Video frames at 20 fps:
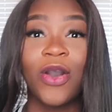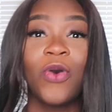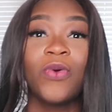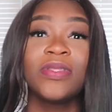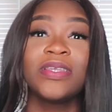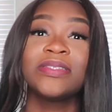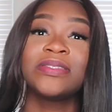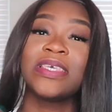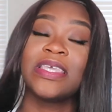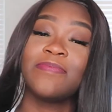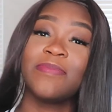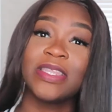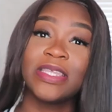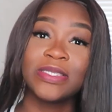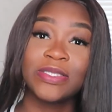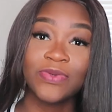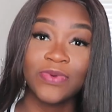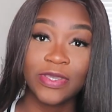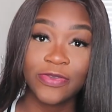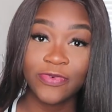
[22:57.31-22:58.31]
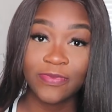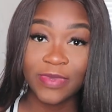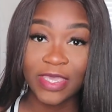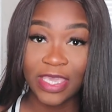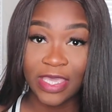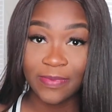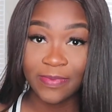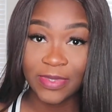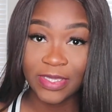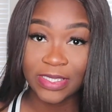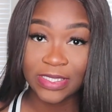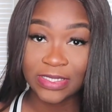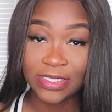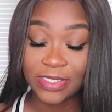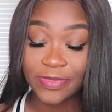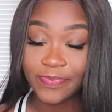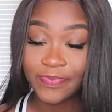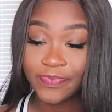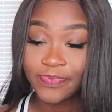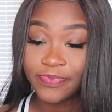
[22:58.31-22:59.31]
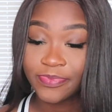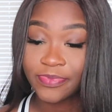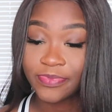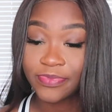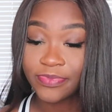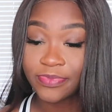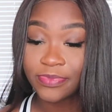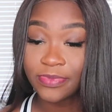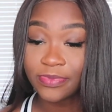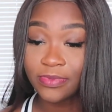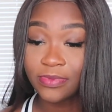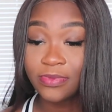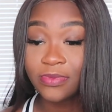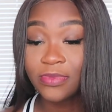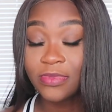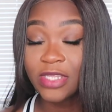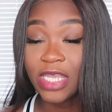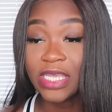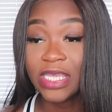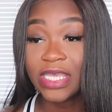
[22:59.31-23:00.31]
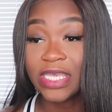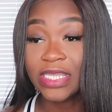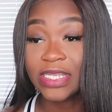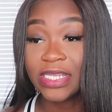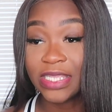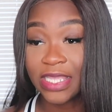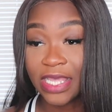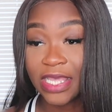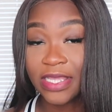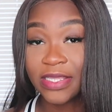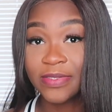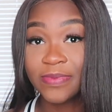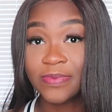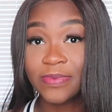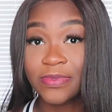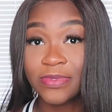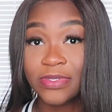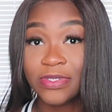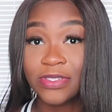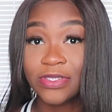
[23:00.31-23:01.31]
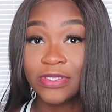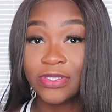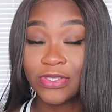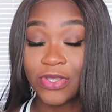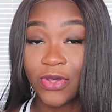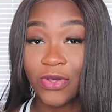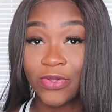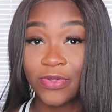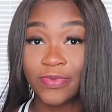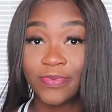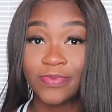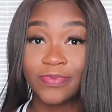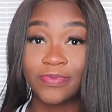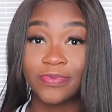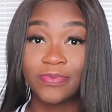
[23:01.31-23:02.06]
Only 10 minutes away from campus. And yeah, so